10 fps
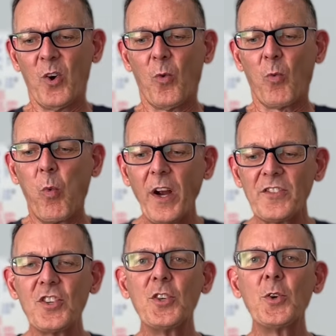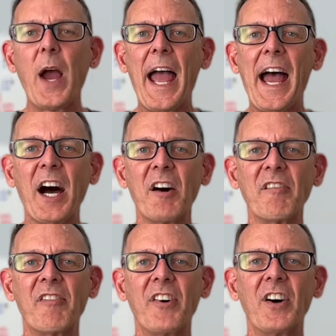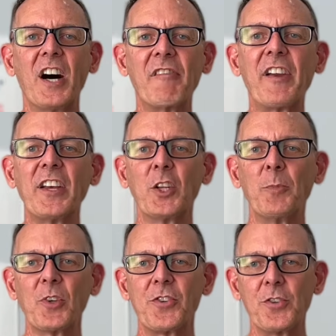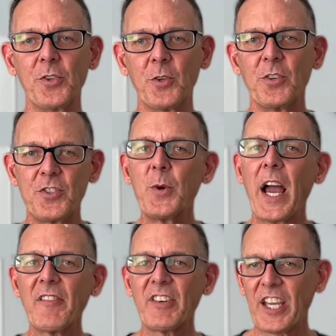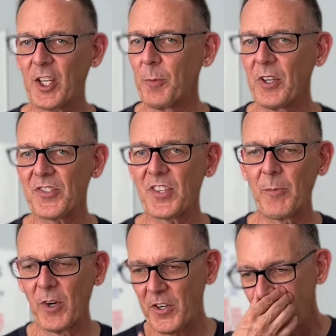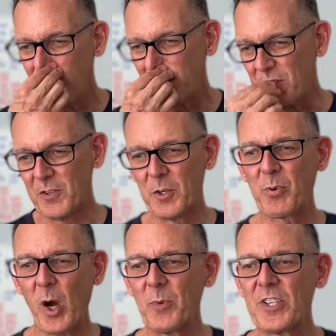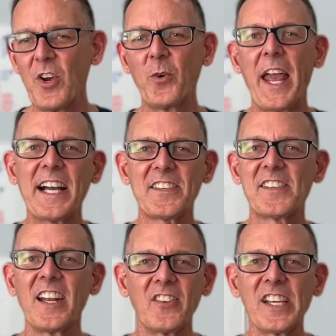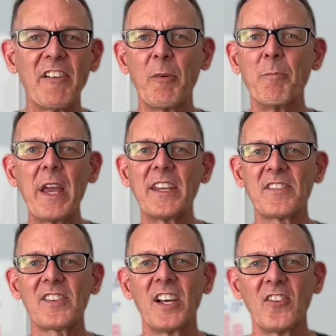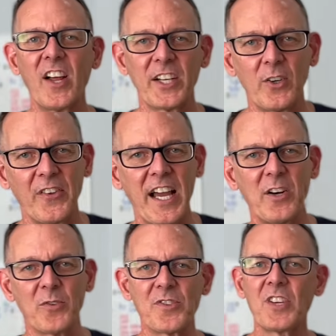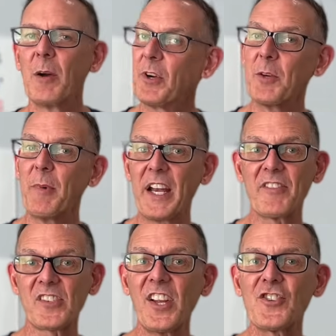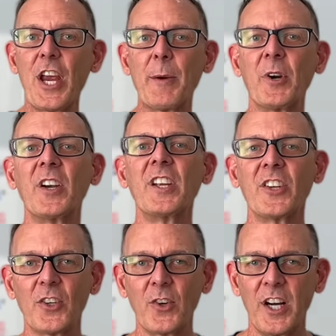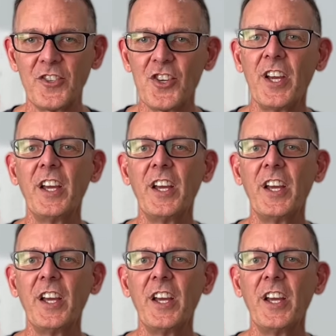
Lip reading: What do you have available to you? Do you have a kettlebell somewhere? You probably don't accidentally have a Mace lying around the house, but you might have a sledgehammer in the garage.